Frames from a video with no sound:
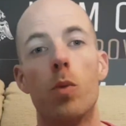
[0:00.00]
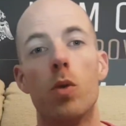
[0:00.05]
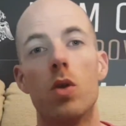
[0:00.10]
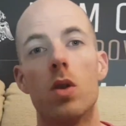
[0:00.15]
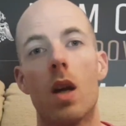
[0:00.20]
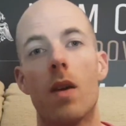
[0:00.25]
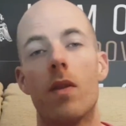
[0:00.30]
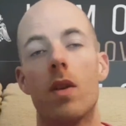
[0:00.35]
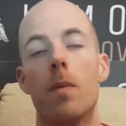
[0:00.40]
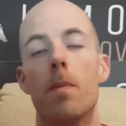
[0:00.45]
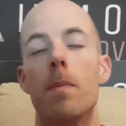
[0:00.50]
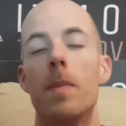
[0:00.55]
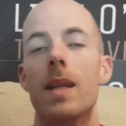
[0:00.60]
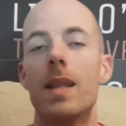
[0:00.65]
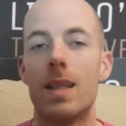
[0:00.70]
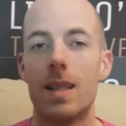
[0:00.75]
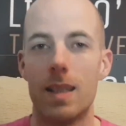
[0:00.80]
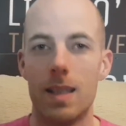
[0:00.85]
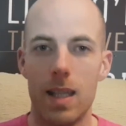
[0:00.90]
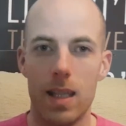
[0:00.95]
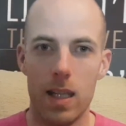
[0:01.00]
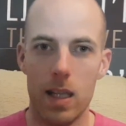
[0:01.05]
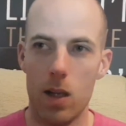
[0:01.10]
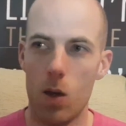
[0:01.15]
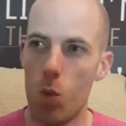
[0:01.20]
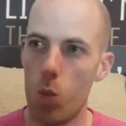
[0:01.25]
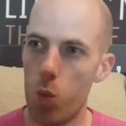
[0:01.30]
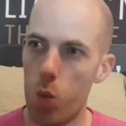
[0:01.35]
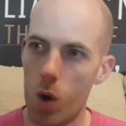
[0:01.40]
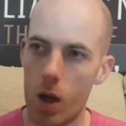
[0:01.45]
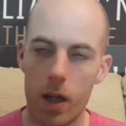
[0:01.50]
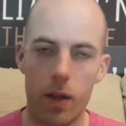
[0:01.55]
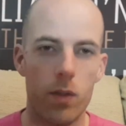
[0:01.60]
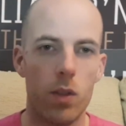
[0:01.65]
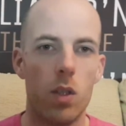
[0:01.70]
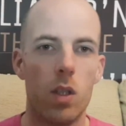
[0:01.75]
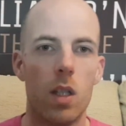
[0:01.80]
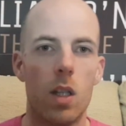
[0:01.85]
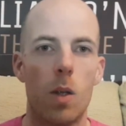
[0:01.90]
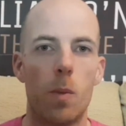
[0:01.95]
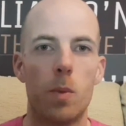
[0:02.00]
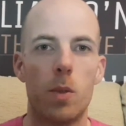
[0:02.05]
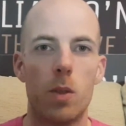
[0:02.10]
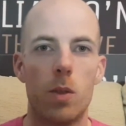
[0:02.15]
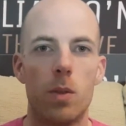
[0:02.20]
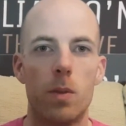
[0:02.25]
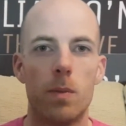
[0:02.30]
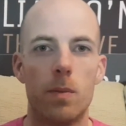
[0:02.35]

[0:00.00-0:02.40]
you have an amazing day, whatever you get up to.